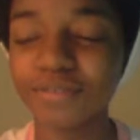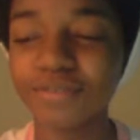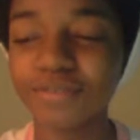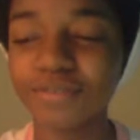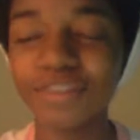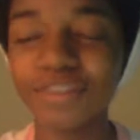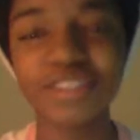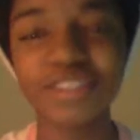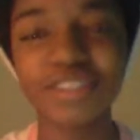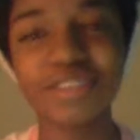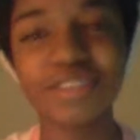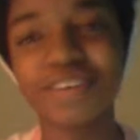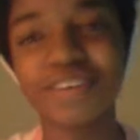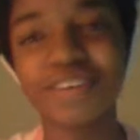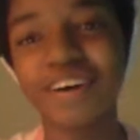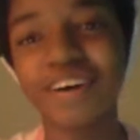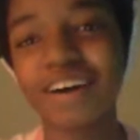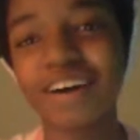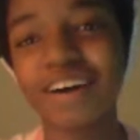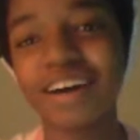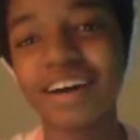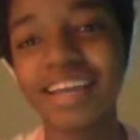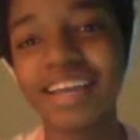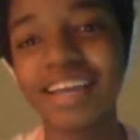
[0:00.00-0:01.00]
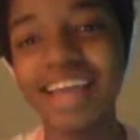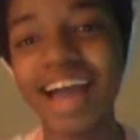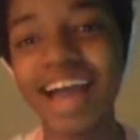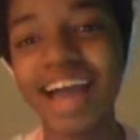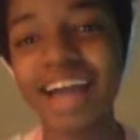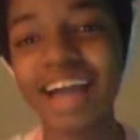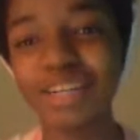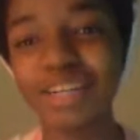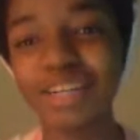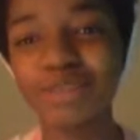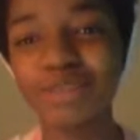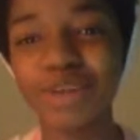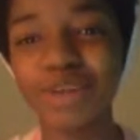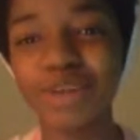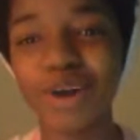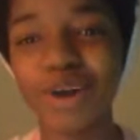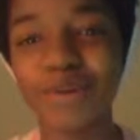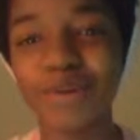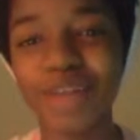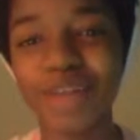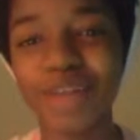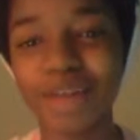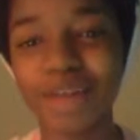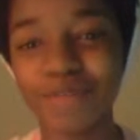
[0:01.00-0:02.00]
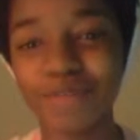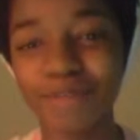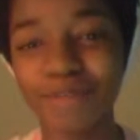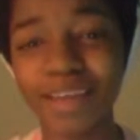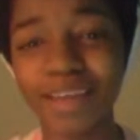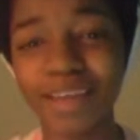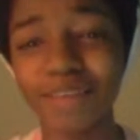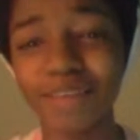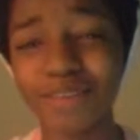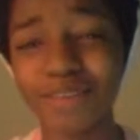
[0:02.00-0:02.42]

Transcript: first of all, yeah, I do know that if you make